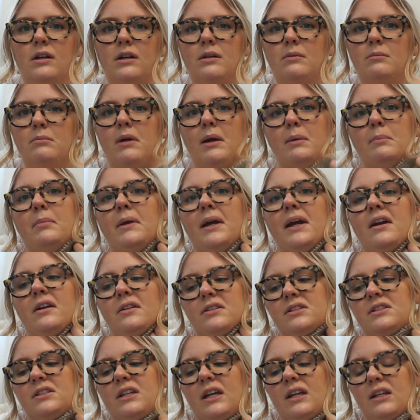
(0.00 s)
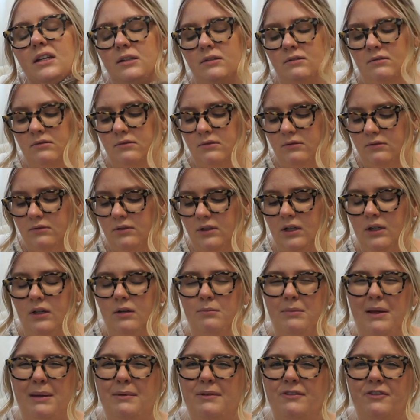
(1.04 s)
my bare skin.
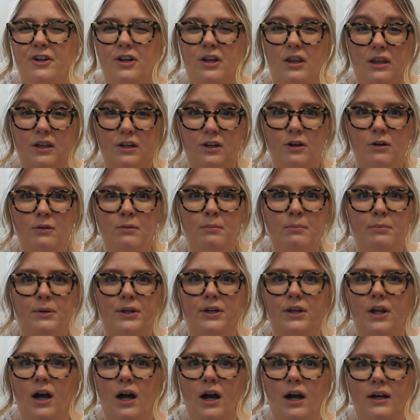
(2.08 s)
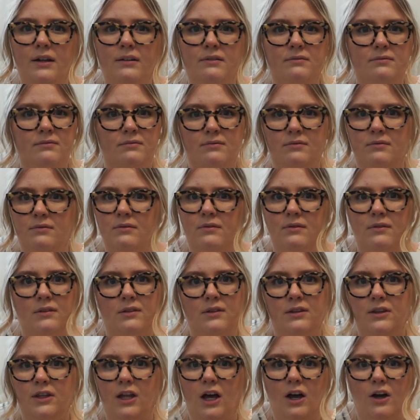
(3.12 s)
Maybe for a little, but not
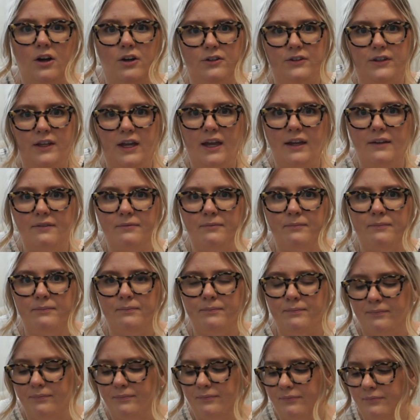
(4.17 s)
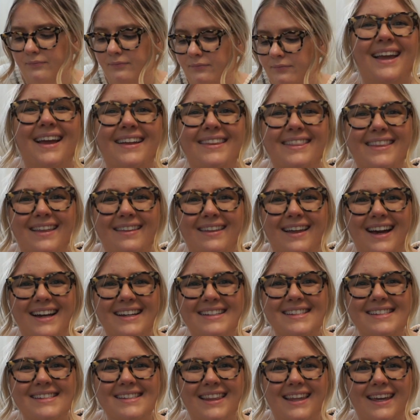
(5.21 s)
all day. The
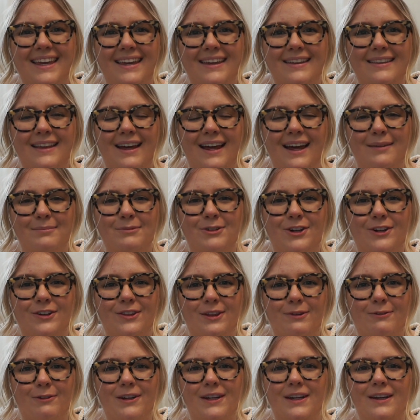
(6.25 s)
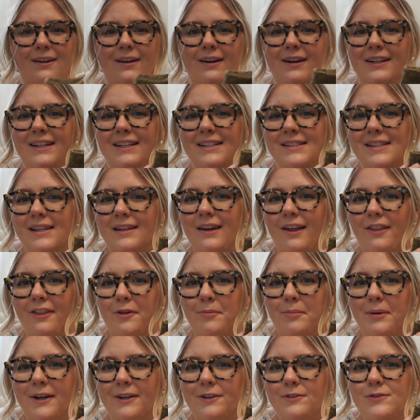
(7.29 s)
last thing that I'm currently working on is another
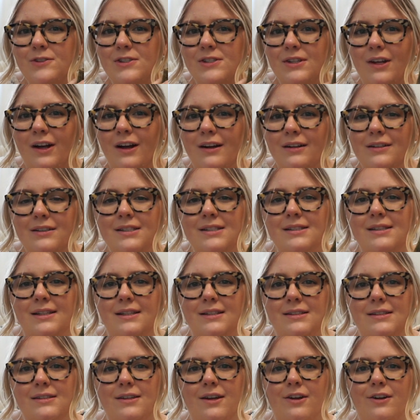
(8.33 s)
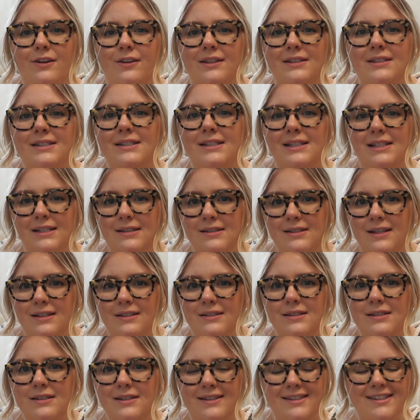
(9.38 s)
pair of socks. These are the
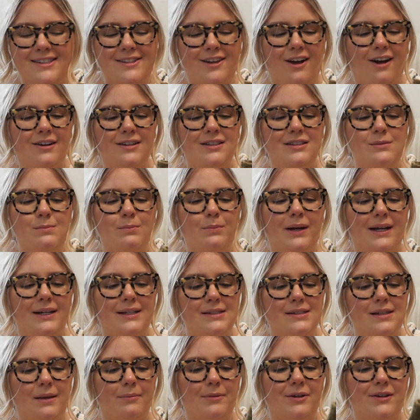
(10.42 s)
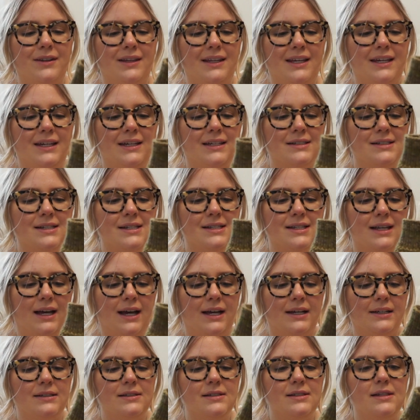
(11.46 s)
Seasons socks by Summer Lee
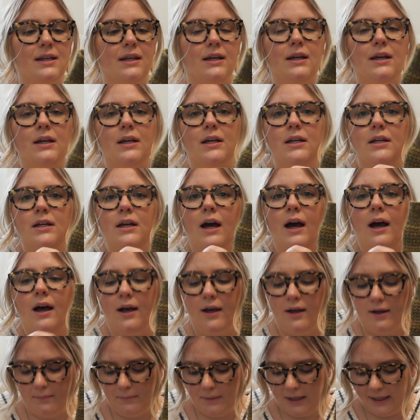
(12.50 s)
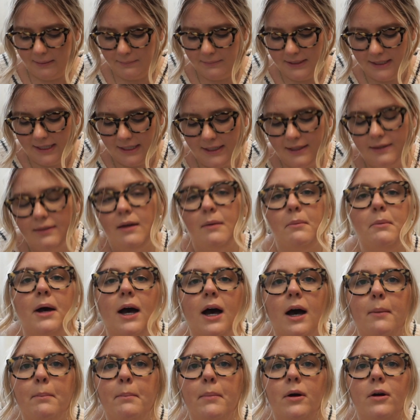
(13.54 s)
Designs. I'm knitting them
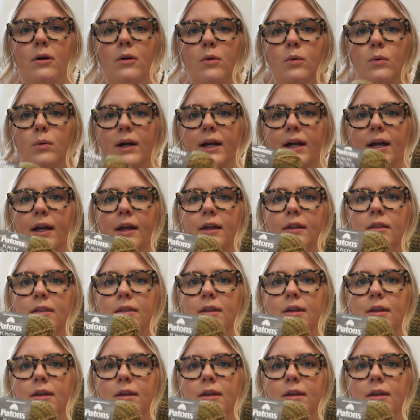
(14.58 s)
up with